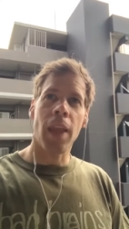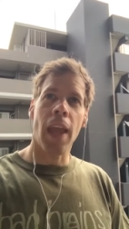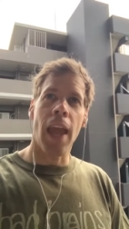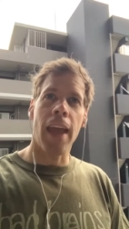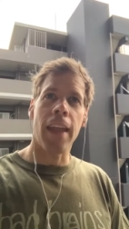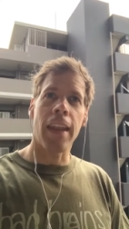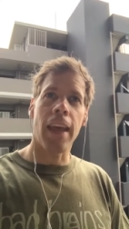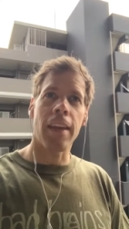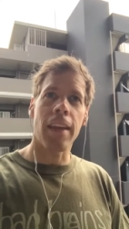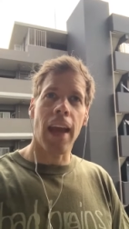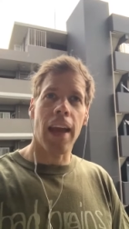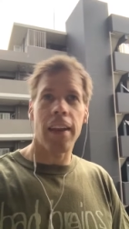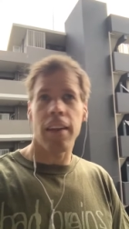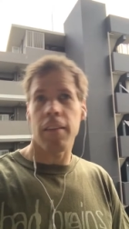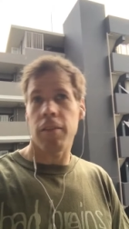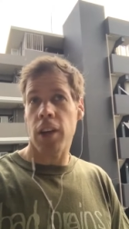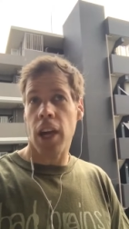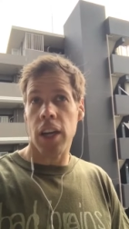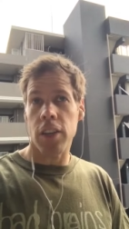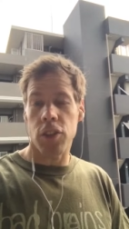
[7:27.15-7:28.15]
and I, I
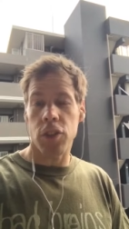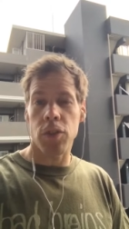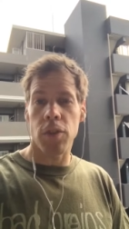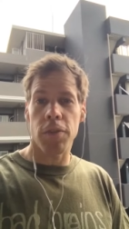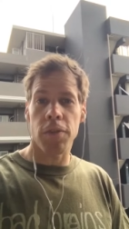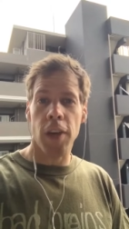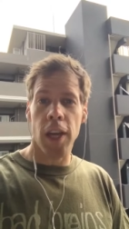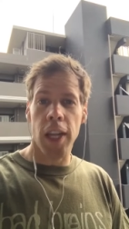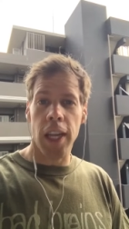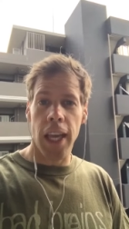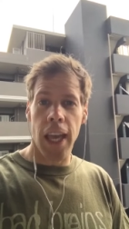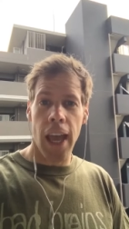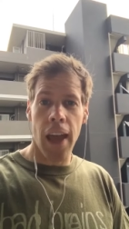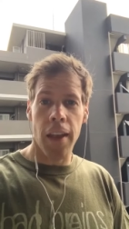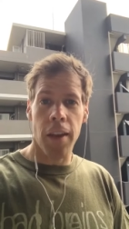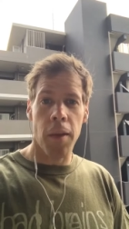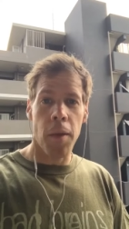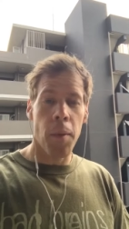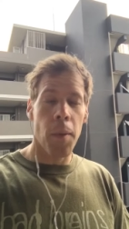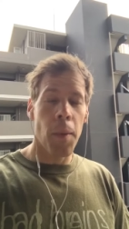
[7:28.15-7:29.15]
never got into a fight
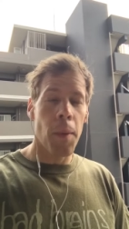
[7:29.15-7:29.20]
again.